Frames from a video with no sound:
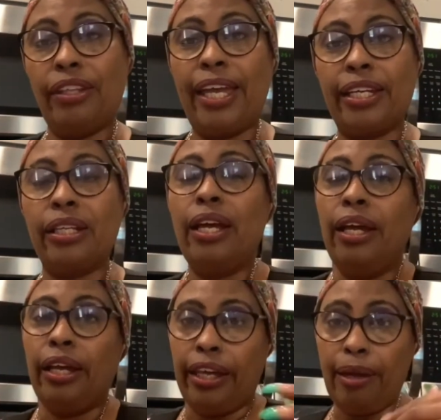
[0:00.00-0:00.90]
They can
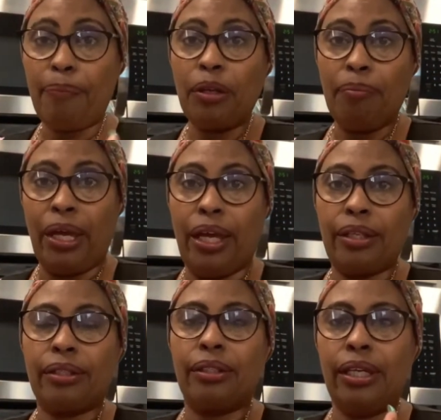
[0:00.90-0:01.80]

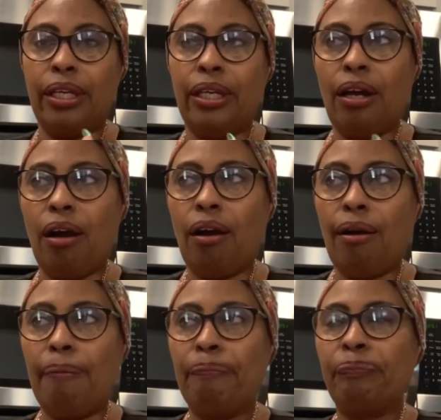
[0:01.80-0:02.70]
implement the
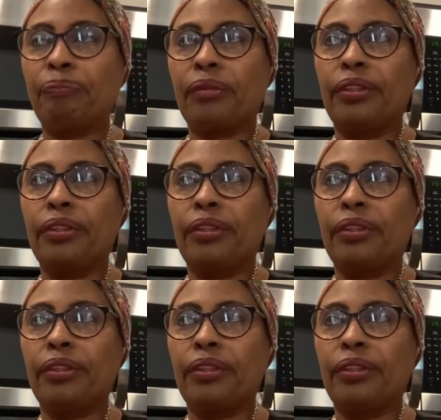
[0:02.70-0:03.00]
um,